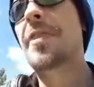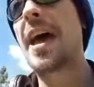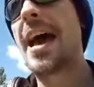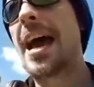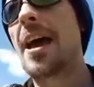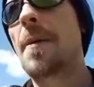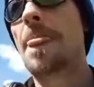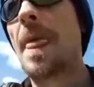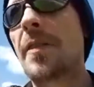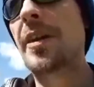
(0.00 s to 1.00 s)
that
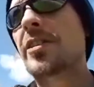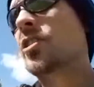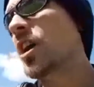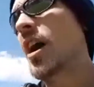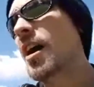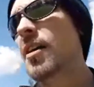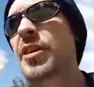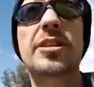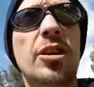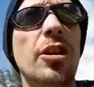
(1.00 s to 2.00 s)
this
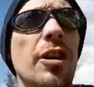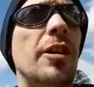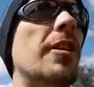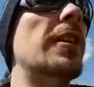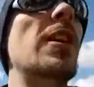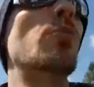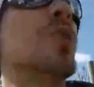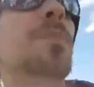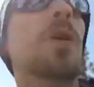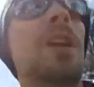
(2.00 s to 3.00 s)
girl
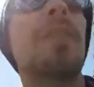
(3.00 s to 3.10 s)
was put